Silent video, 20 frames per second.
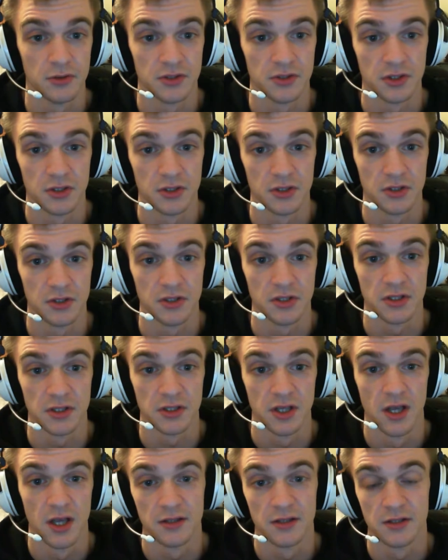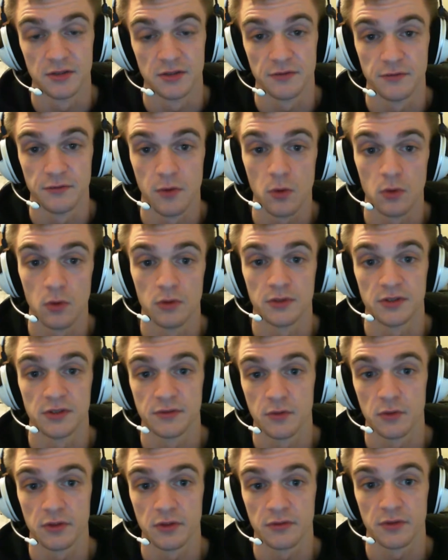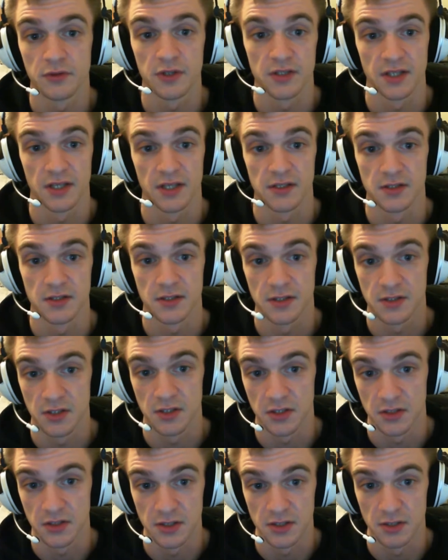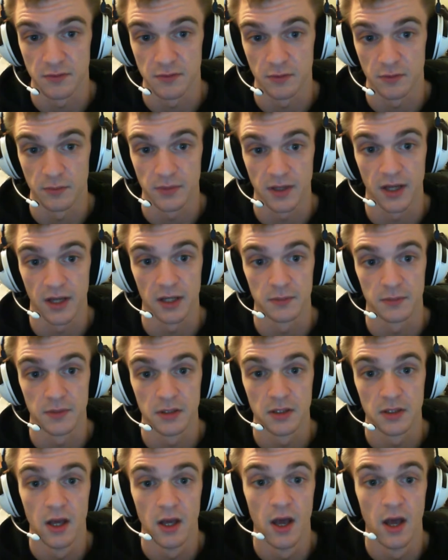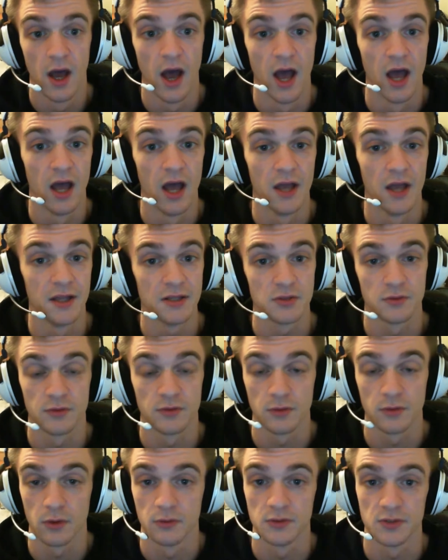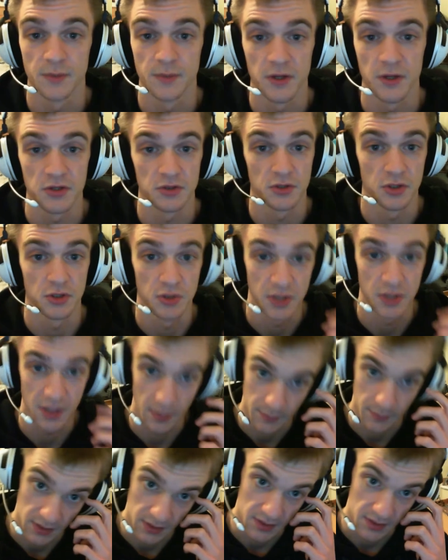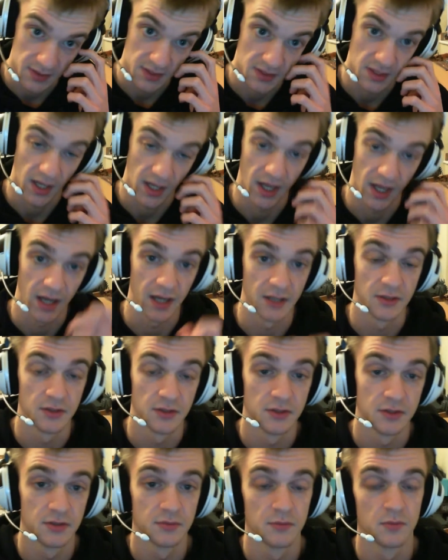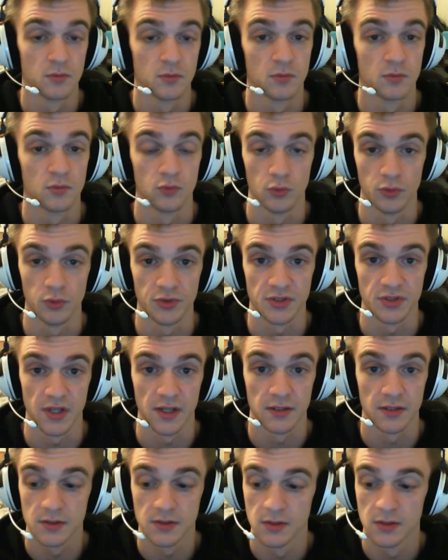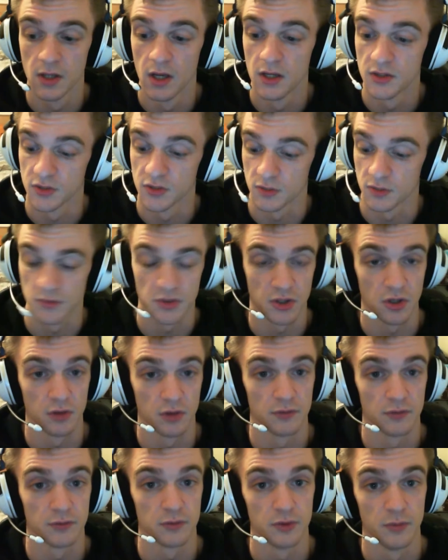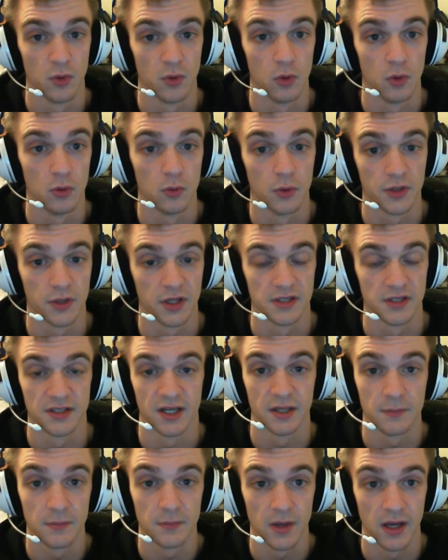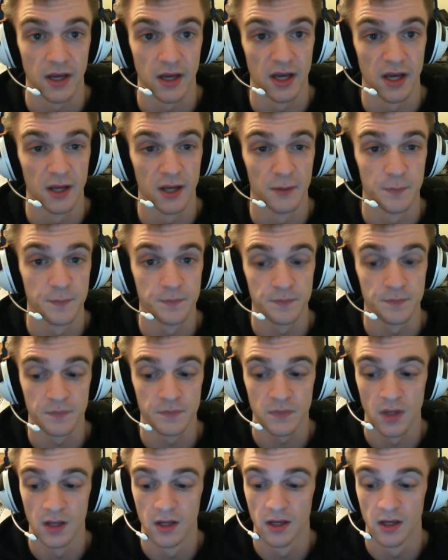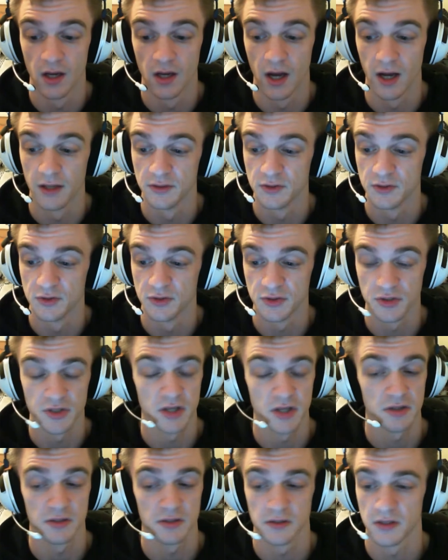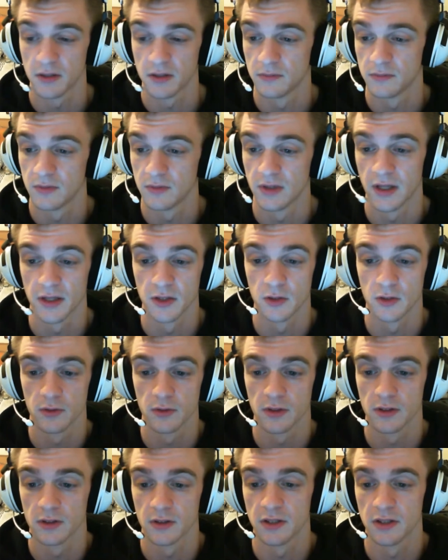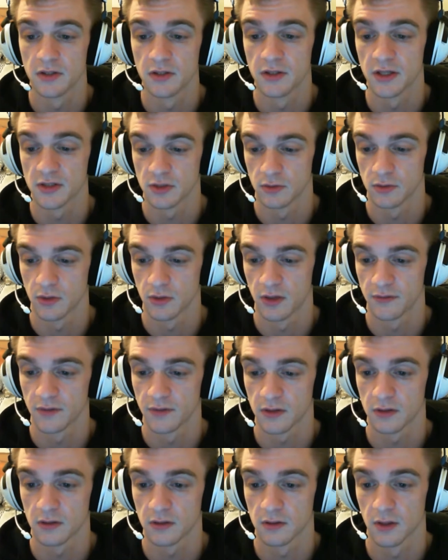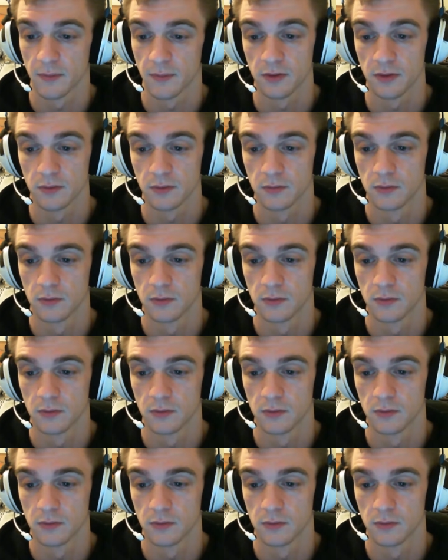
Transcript: They're unique. There's four different assassins, as you can see from behind me, each with their own special unique abilities and rule sets. So I'm just going to go through them all one at a time, and just let you guys know what I think about them.